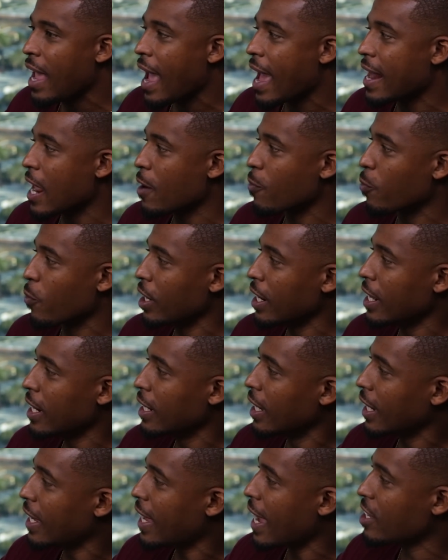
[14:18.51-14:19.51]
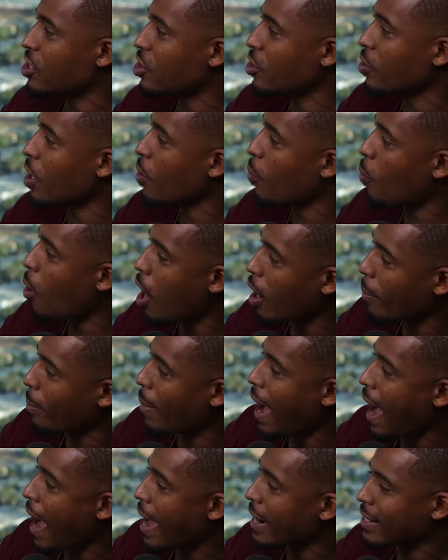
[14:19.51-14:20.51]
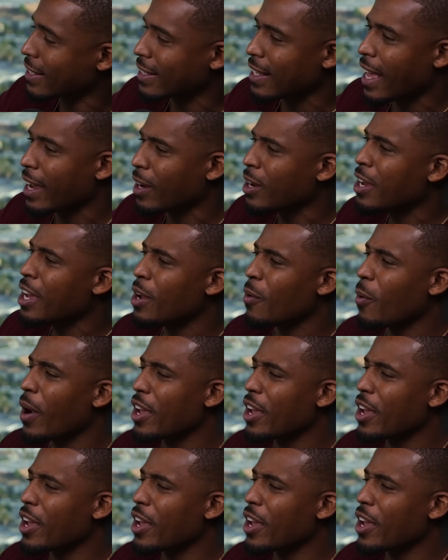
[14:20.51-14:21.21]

and they really look at you and walk by, and it's like,